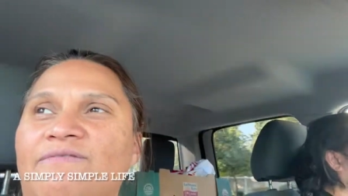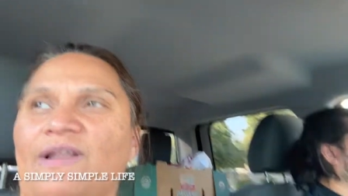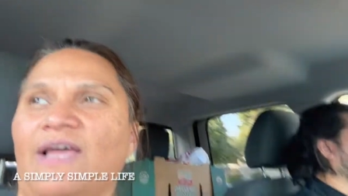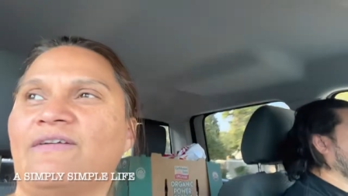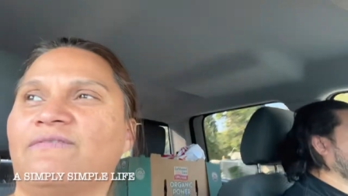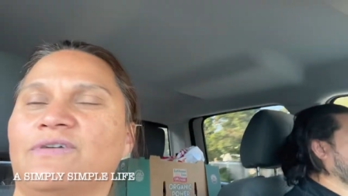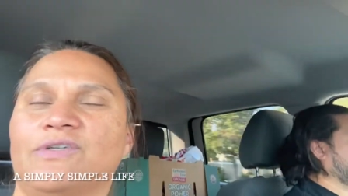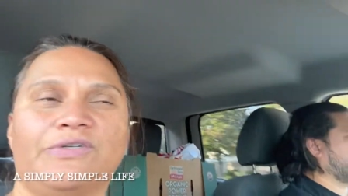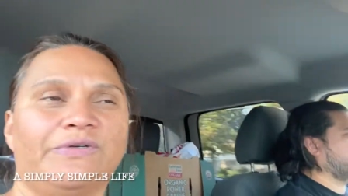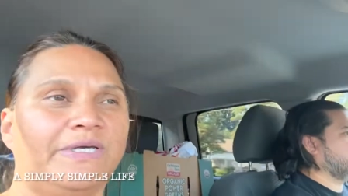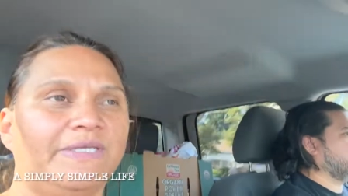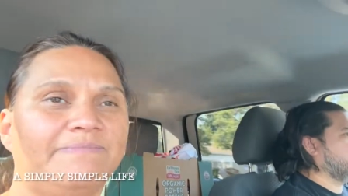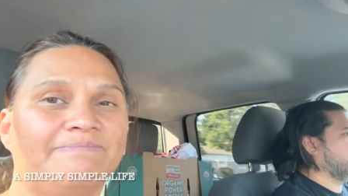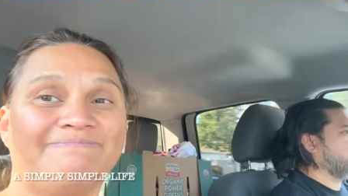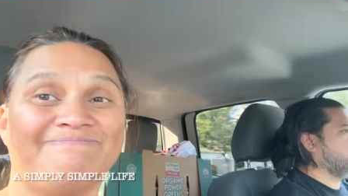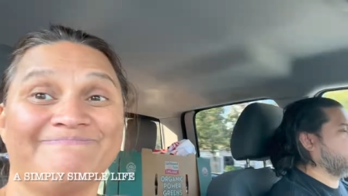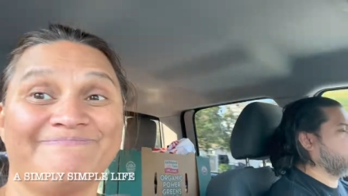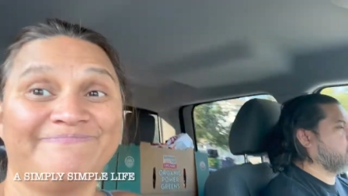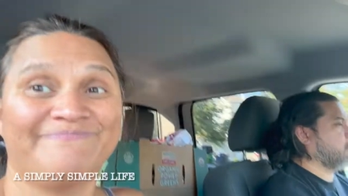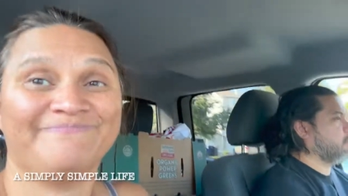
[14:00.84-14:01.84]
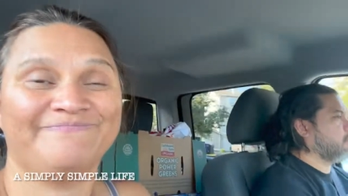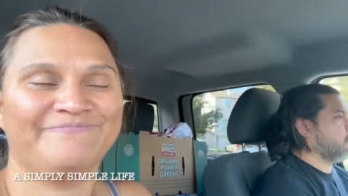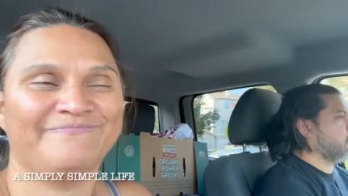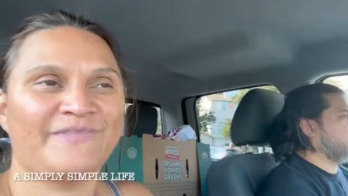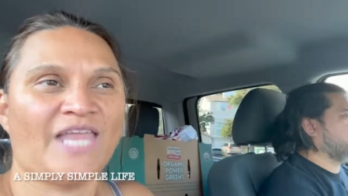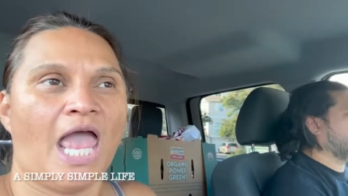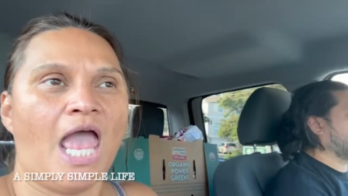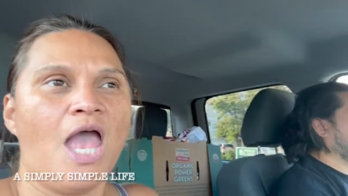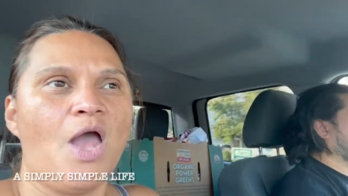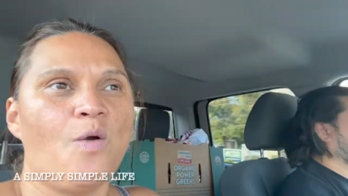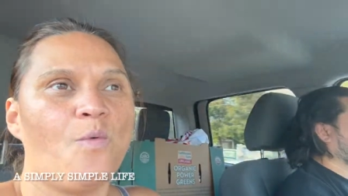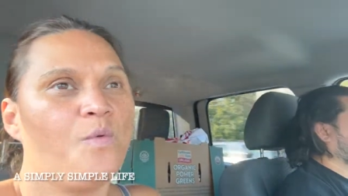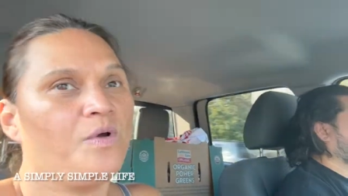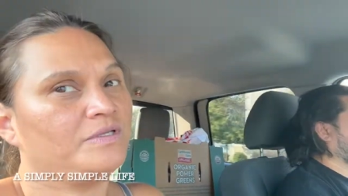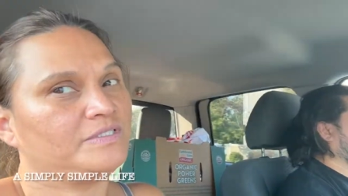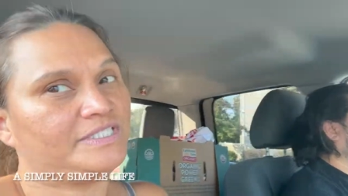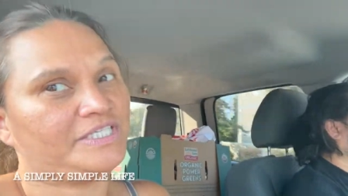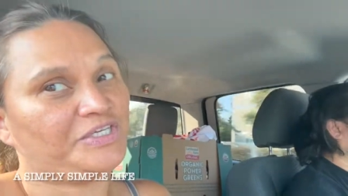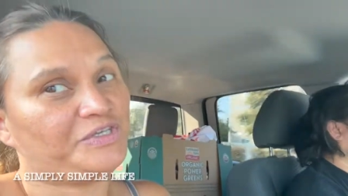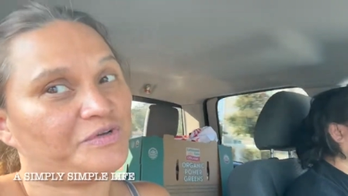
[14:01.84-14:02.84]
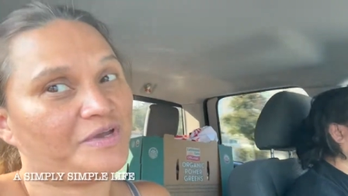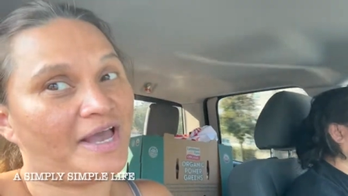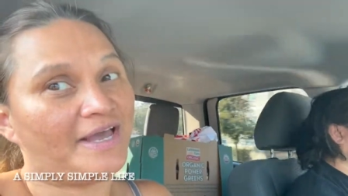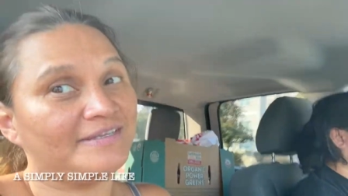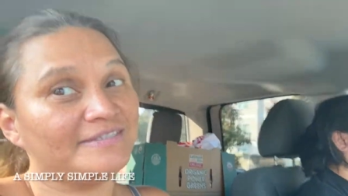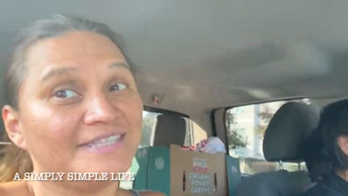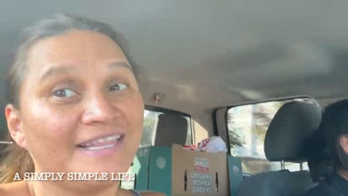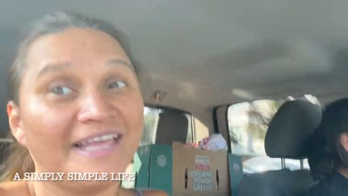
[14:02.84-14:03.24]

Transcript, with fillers: flavor to it. We'll see you guys